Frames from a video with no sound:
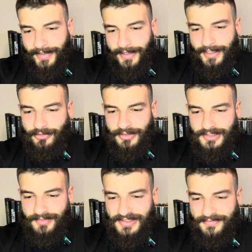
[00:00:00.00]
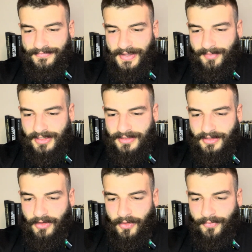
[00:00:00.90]
Hedonism is a family
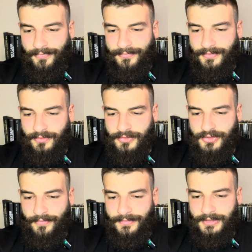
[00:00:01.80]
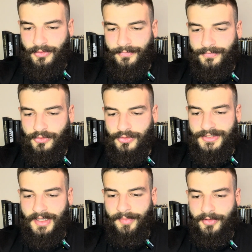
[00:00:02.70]
of philosophical views
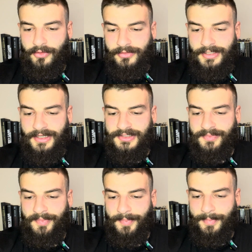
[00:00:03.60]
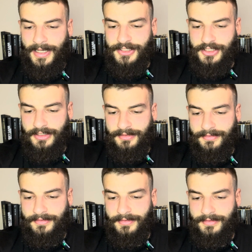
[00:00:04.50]
that prioritize pleasure.
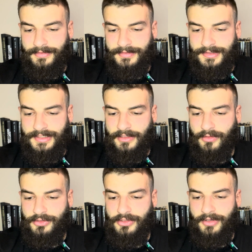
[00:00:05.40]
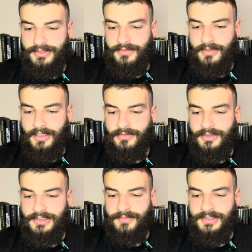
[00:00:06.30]
Psychological
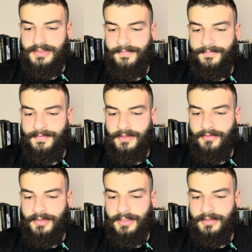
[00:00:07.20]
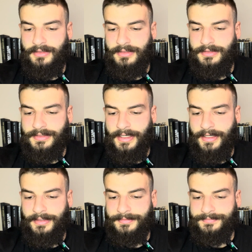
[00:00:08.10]
hedonism is the theory that
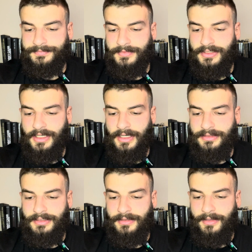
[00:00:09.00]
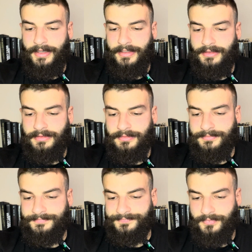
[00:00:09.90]
the underlying
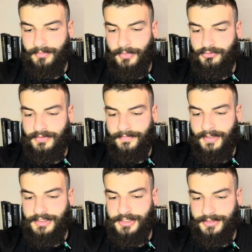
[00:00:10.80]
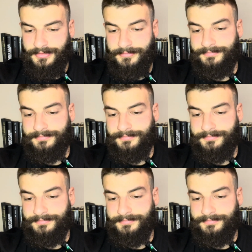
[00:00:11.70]
motivation,